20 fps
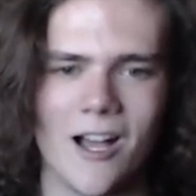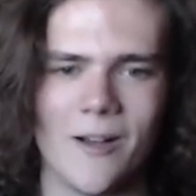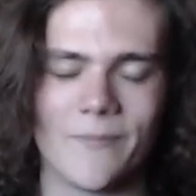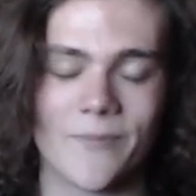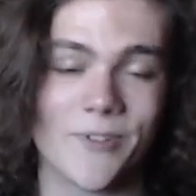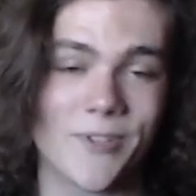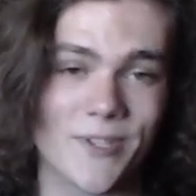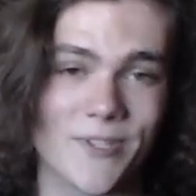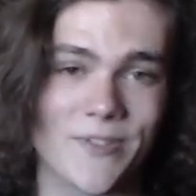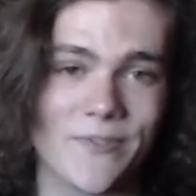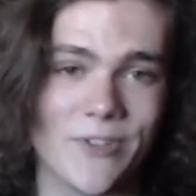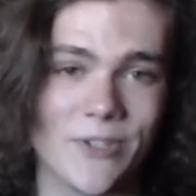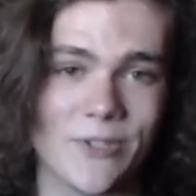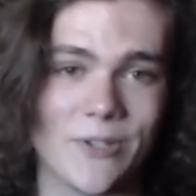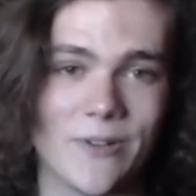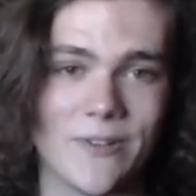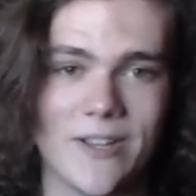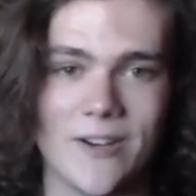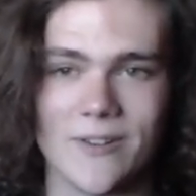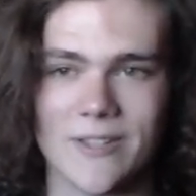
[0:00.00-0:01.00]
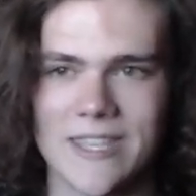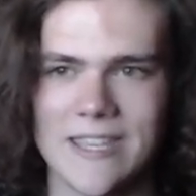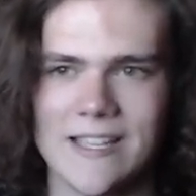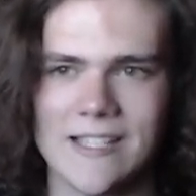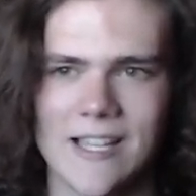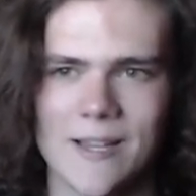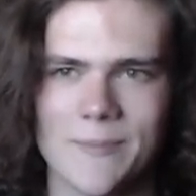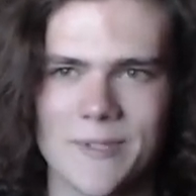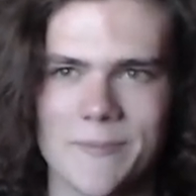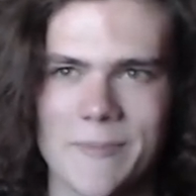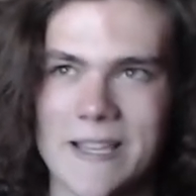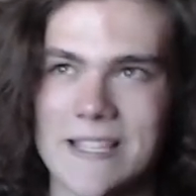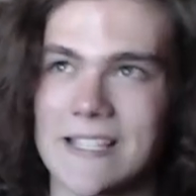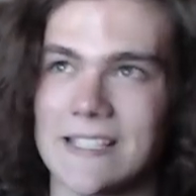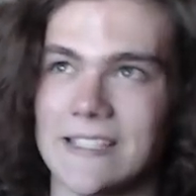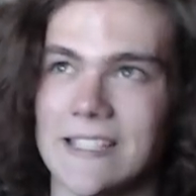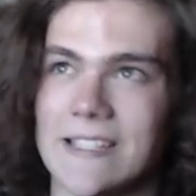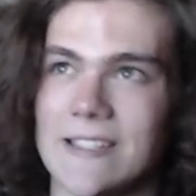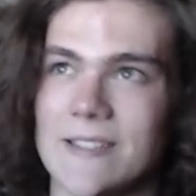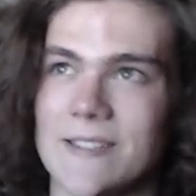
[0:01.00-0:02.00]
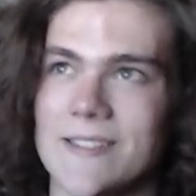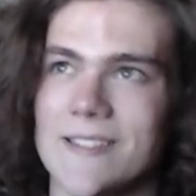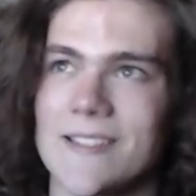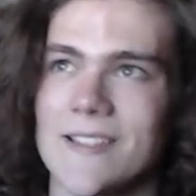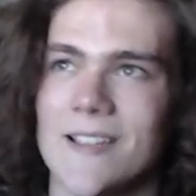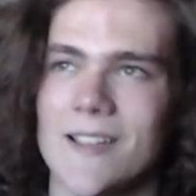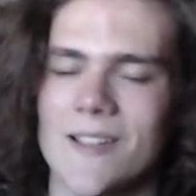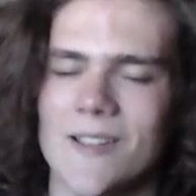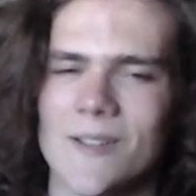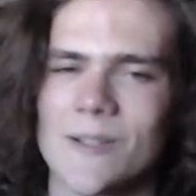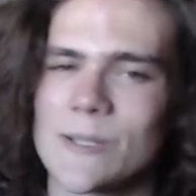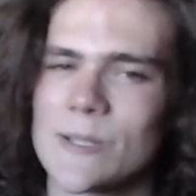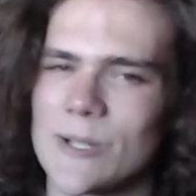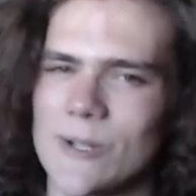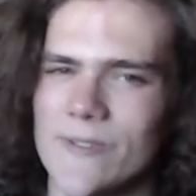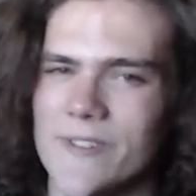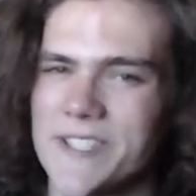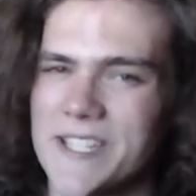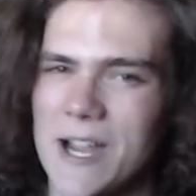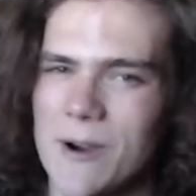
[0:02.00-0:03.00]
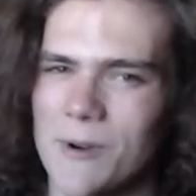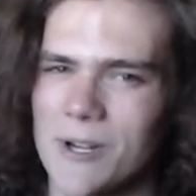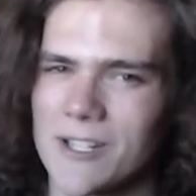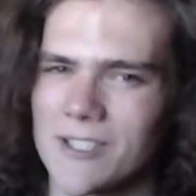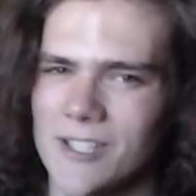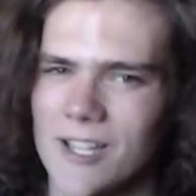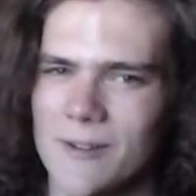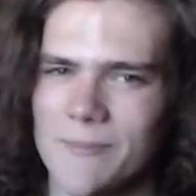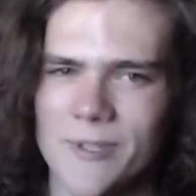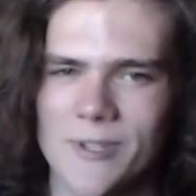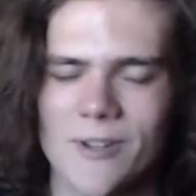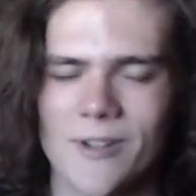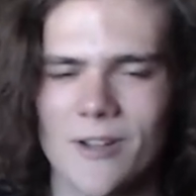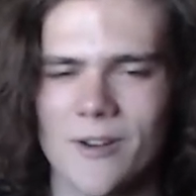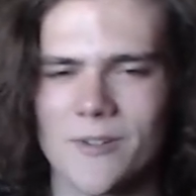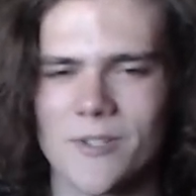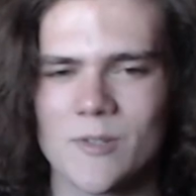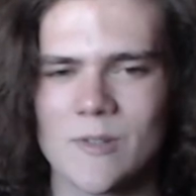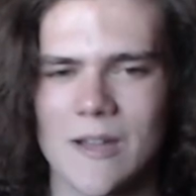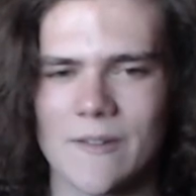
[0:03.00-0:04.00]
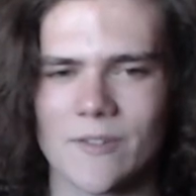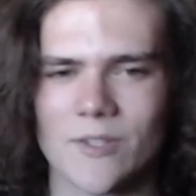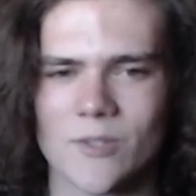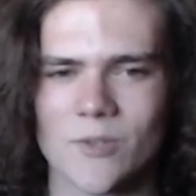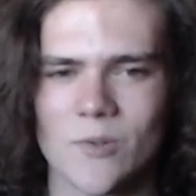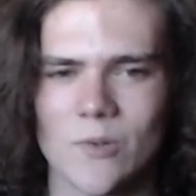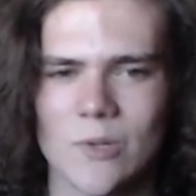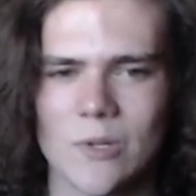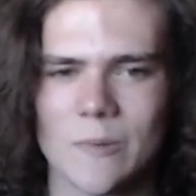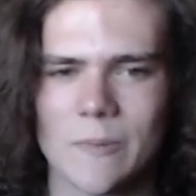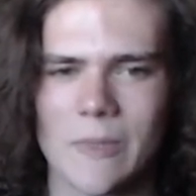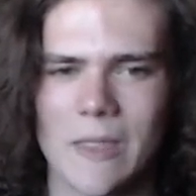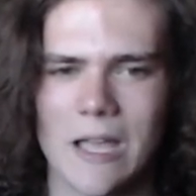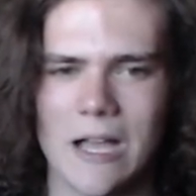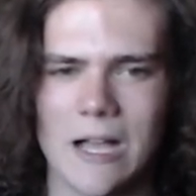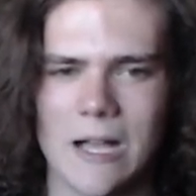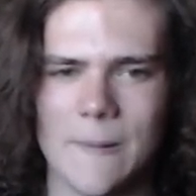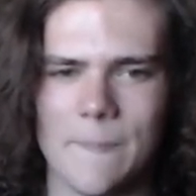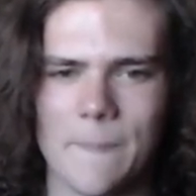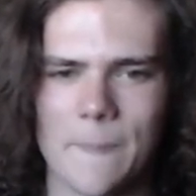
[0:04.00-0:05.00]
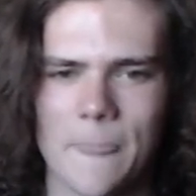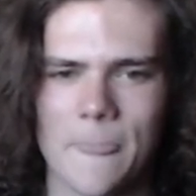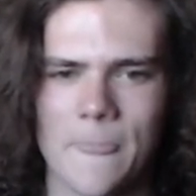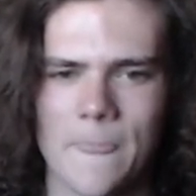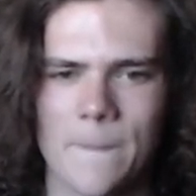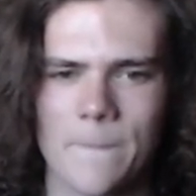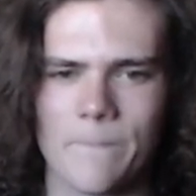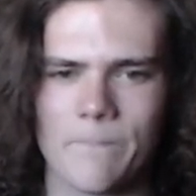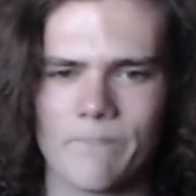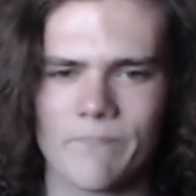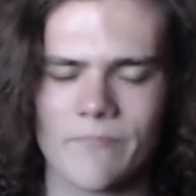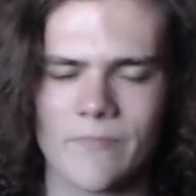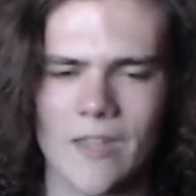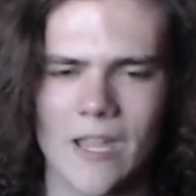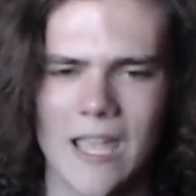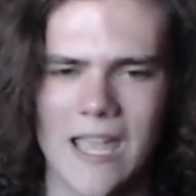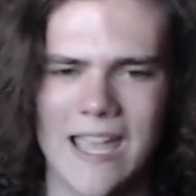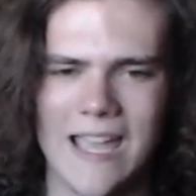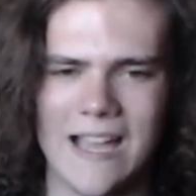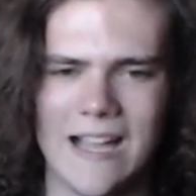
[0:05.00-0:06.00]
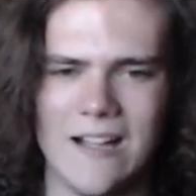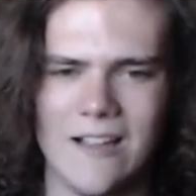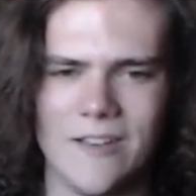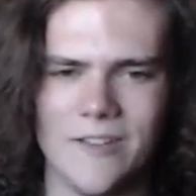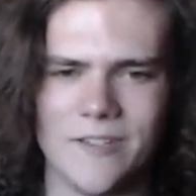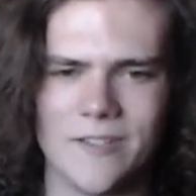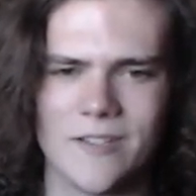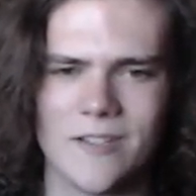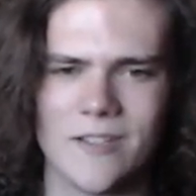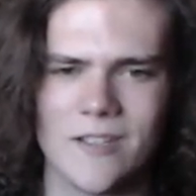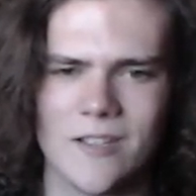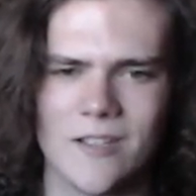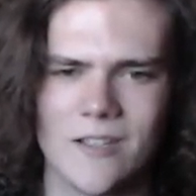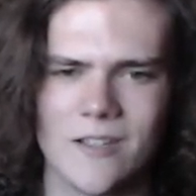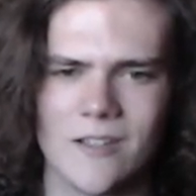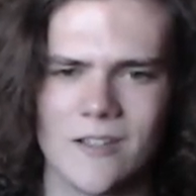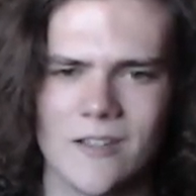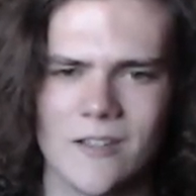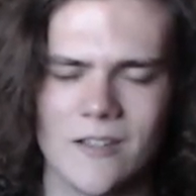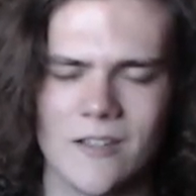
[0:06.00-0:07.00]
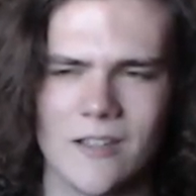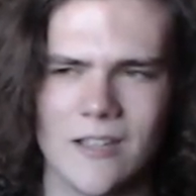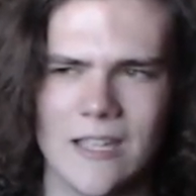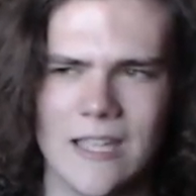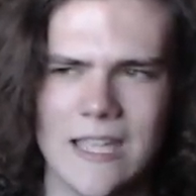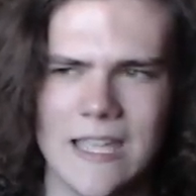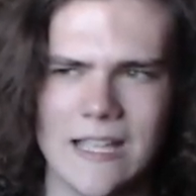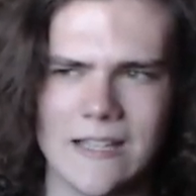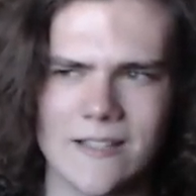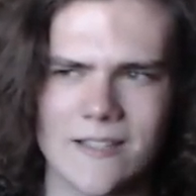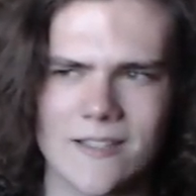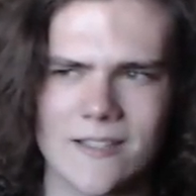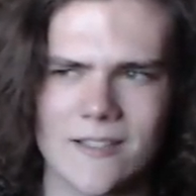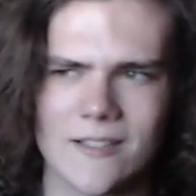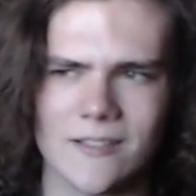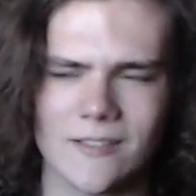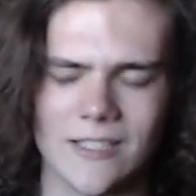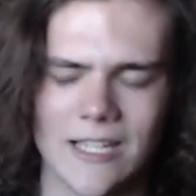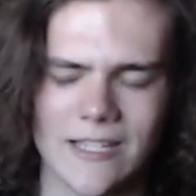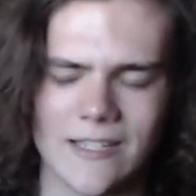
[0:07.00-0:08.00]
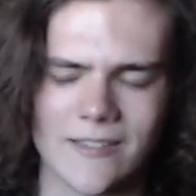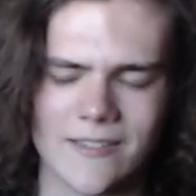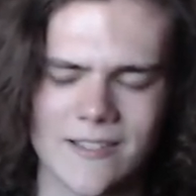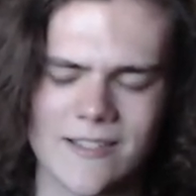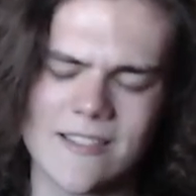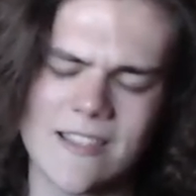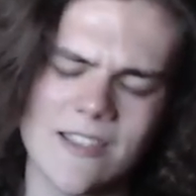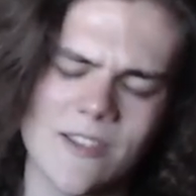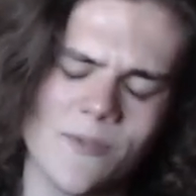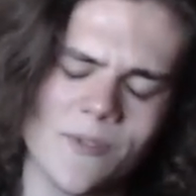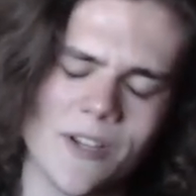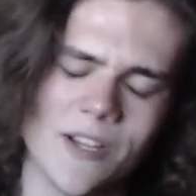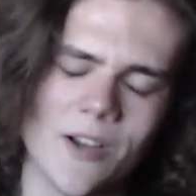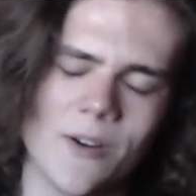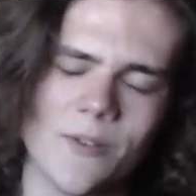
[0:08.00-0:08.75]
For those of you who don't know, Key Club is basically this service hour club you can go to after school, and it's like this thing you can go